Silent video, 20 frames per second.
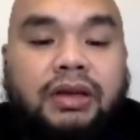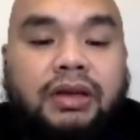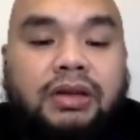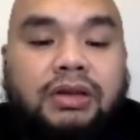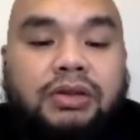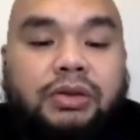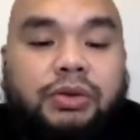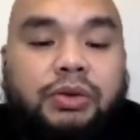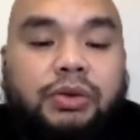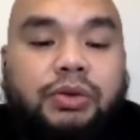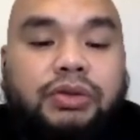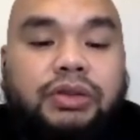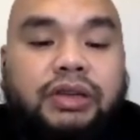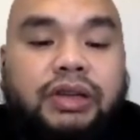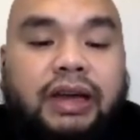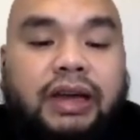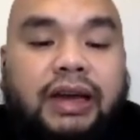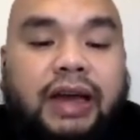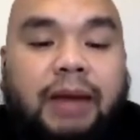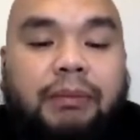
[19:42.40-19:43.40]
So using
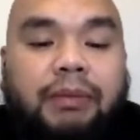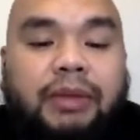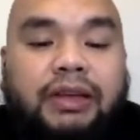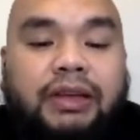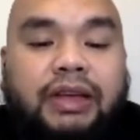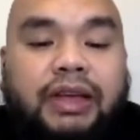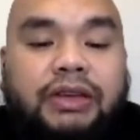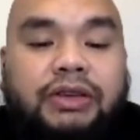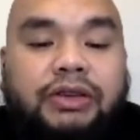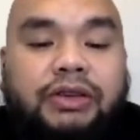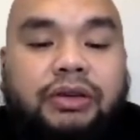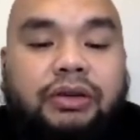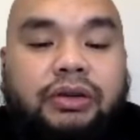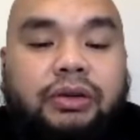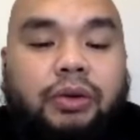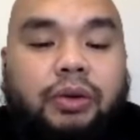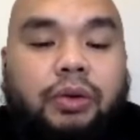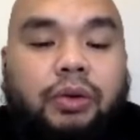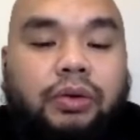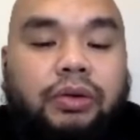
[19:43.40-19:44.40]
an application
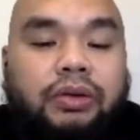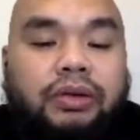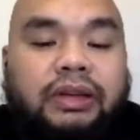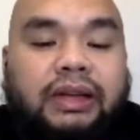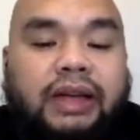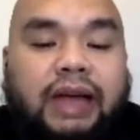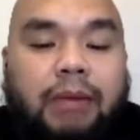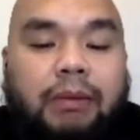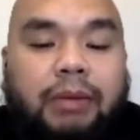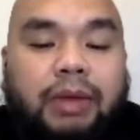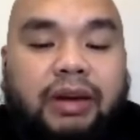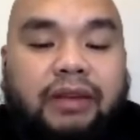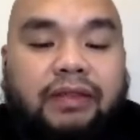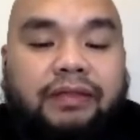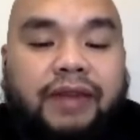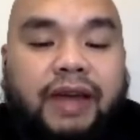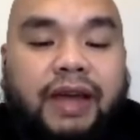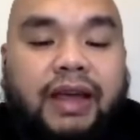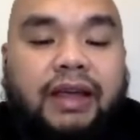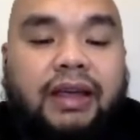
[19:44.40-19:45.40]
called Camera
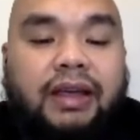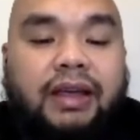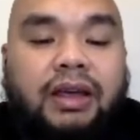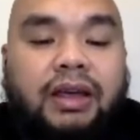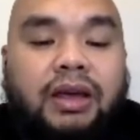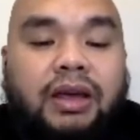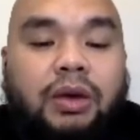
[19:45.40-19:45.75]
Fi,